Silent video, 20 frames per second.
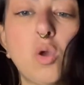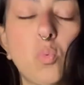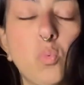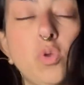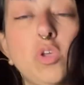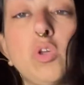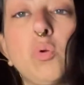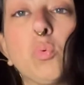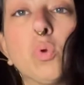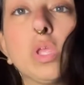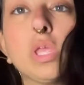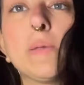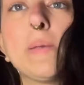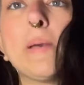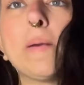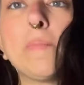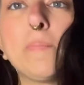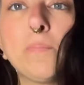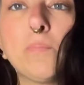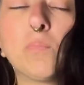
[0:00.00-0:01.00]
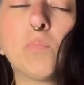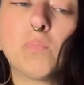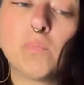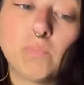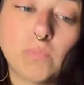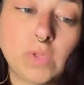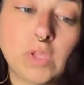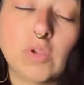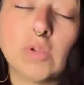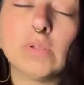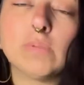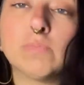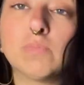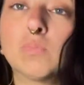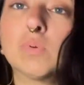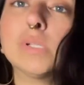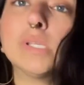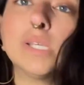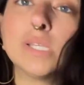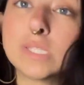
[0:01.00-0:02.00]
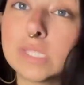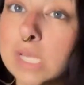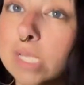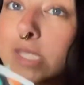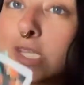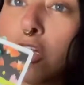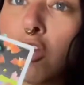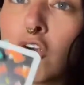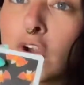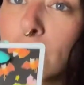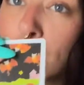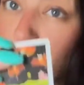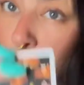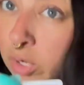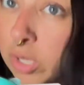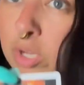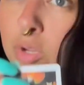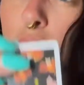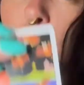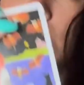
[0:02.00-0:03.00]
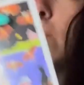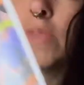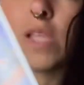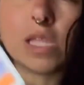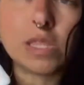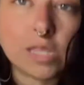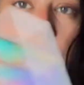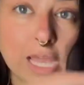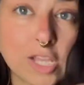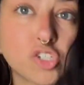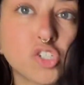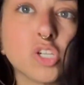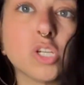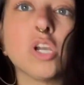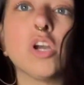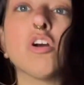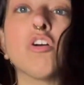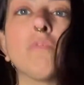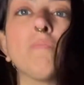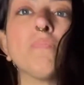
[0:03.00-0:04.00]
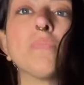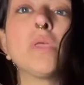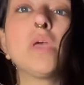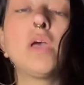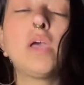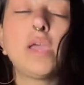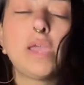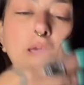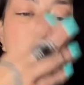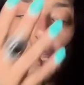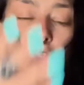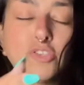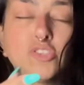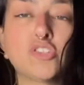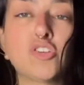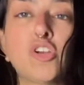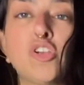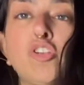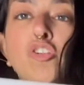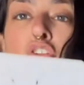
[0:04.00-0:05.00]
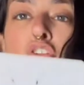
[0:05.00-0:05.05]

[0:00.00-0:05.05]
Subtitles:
Will you really, release things that aren't for you, let that shit go. And as you start your